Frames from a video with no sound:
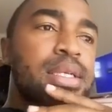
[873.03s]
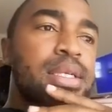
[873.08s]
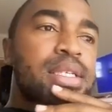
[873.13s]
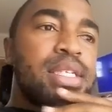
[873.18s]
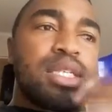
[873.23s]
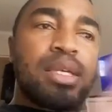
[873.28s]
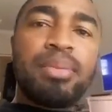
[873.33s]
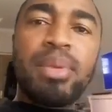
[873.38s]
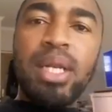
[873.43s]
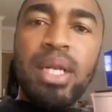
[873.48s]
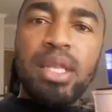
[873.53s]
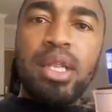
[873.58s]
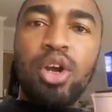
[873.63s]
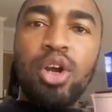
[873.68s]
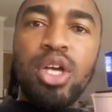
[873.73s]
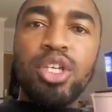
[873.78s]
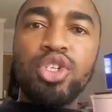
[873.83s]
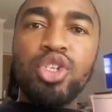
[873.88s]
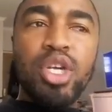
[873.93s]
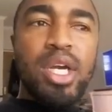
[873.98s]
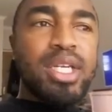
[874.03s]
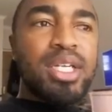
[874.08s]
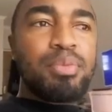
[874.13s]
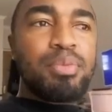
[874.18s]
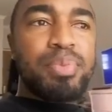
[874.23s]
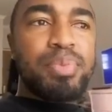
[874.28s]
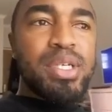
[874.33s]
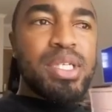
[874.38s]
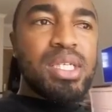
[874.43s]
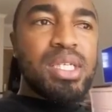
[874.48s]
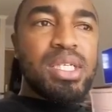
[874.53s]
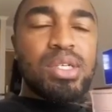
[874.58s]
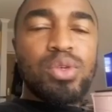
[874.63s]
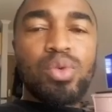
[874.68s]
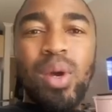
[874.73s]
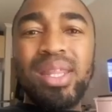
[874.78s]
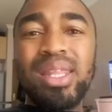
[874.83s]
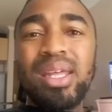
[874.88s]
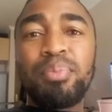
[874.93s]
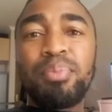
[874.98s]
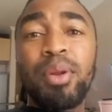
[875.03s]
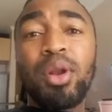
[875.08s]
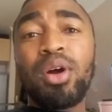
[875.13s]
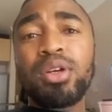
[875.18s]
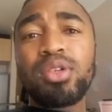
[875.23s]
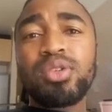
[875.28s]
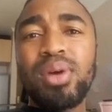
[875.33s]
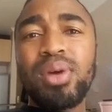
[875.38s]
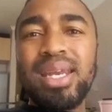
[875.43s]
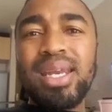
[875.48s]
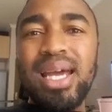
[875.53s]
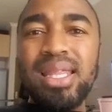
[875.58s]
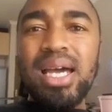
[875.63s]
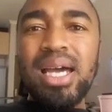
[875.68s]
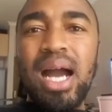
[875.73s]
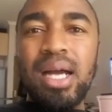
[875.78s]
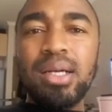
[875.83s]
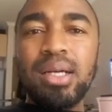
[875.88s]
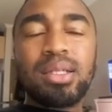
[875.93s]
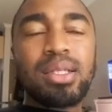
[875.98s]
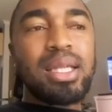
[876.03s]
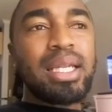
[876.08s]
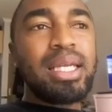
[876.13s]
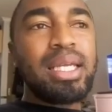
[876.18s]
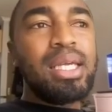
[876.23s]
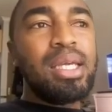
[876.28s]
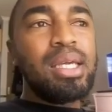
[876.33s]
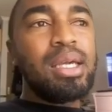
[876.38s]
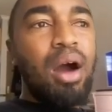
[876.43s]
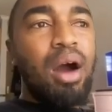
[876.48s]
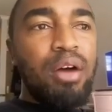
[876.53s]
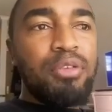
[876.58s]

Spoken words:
Similarly, the construction business is one that belongs to another uncle that he,